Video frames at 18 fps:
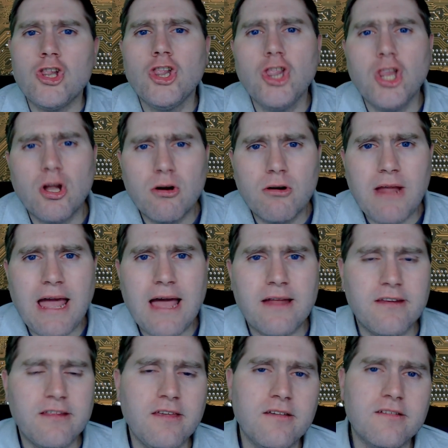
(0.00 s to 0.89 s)
learn
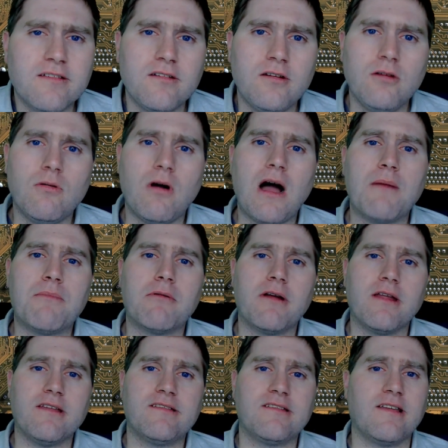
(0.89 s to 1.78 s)
how to use a new
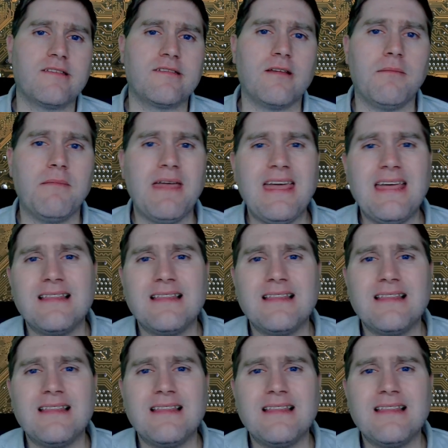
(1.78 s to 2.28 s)
operating system.